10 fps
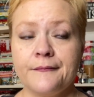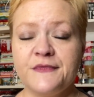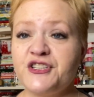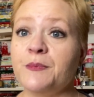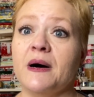
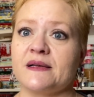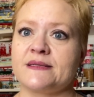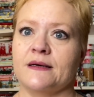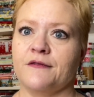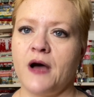She must
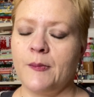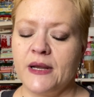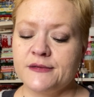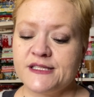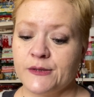have. I
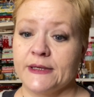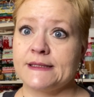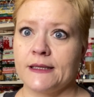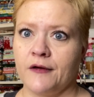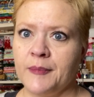mean,
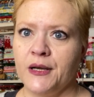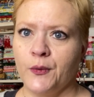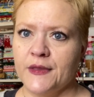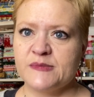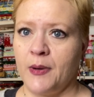seriously, I've been
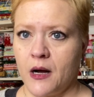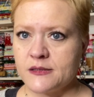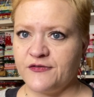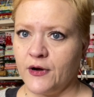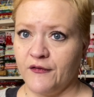doing this
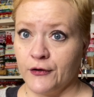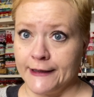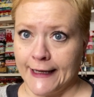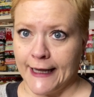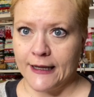box forever and a
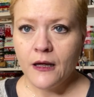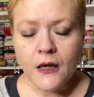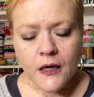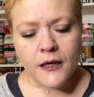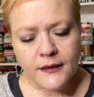day.
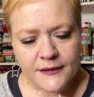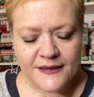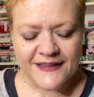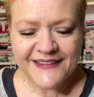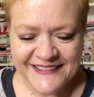
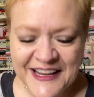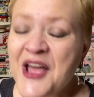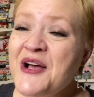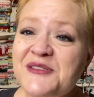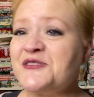
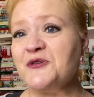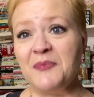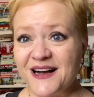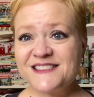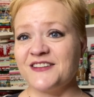She
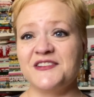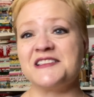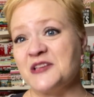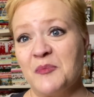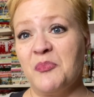must have at
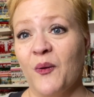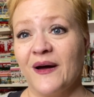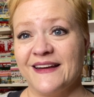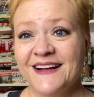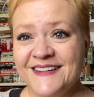some
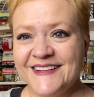point.